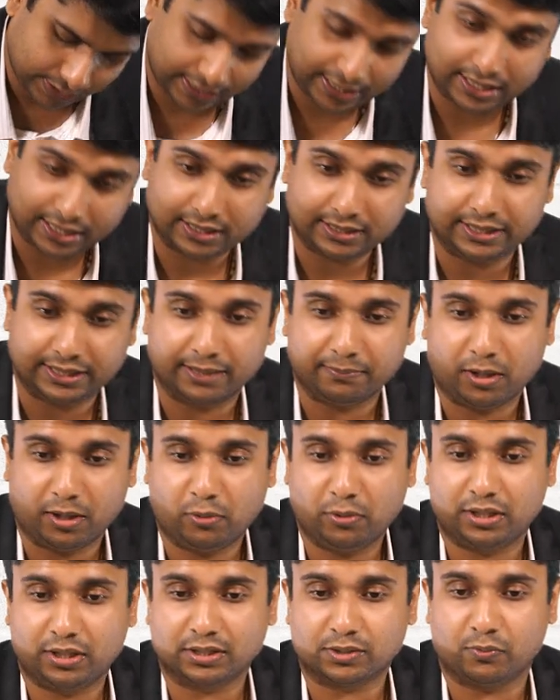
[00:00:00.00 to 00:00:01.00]
and the
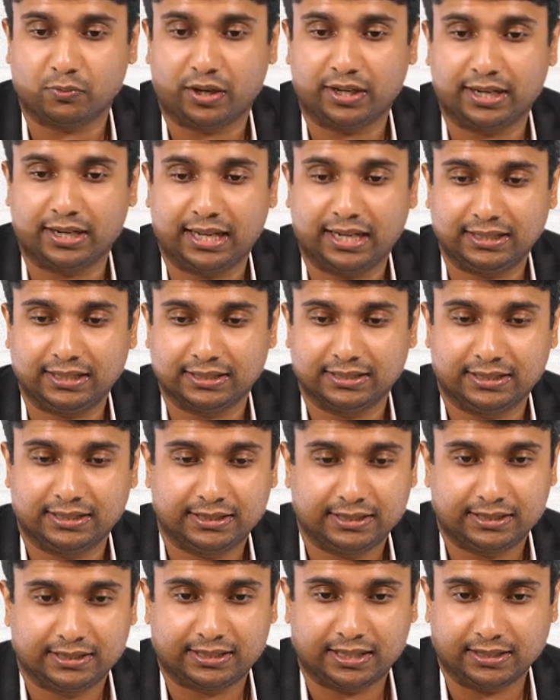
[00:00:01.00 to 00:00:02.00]
amount is
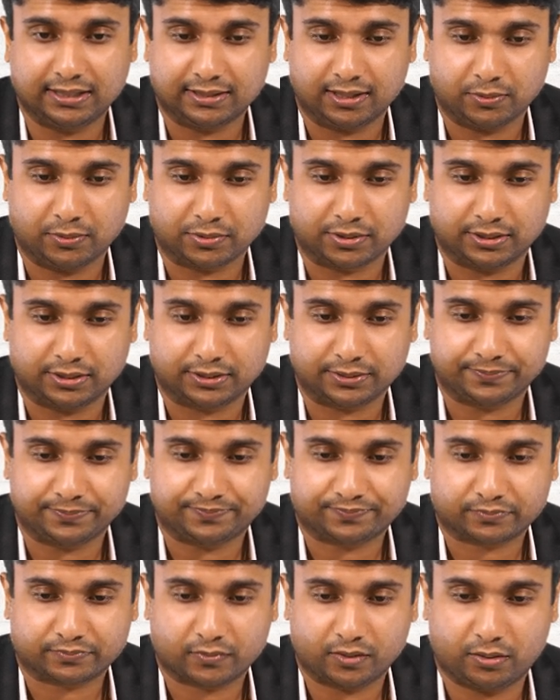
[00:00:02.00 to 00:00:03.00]
1,10,000.
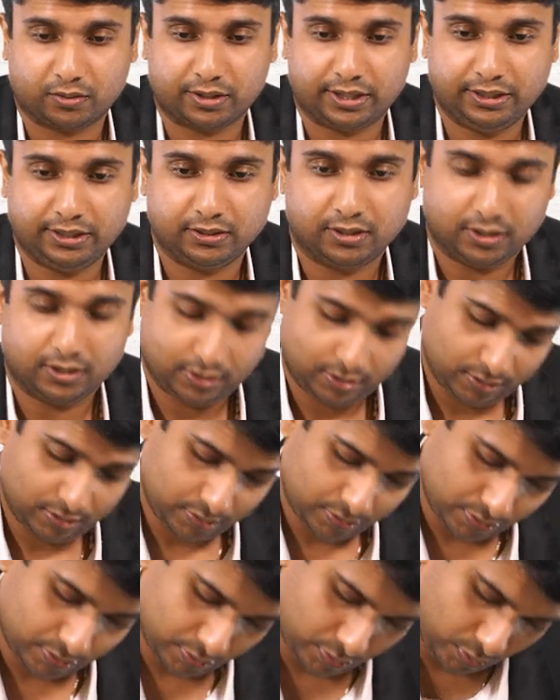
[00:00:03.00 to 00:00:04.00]
All right.
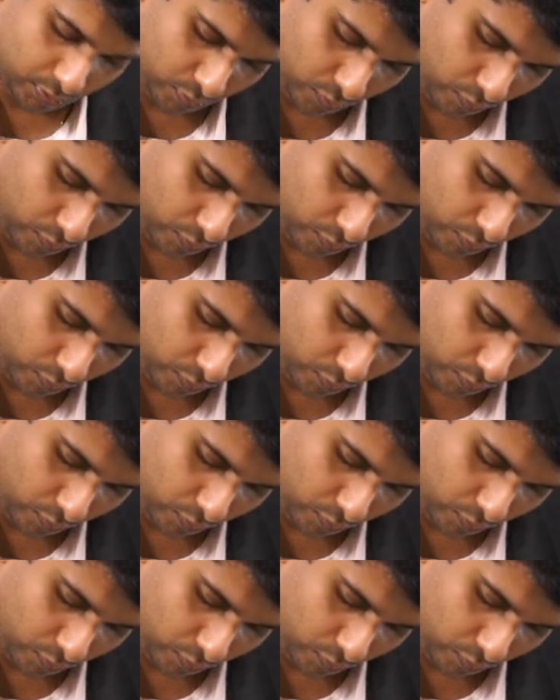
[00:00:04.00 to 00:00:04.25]
So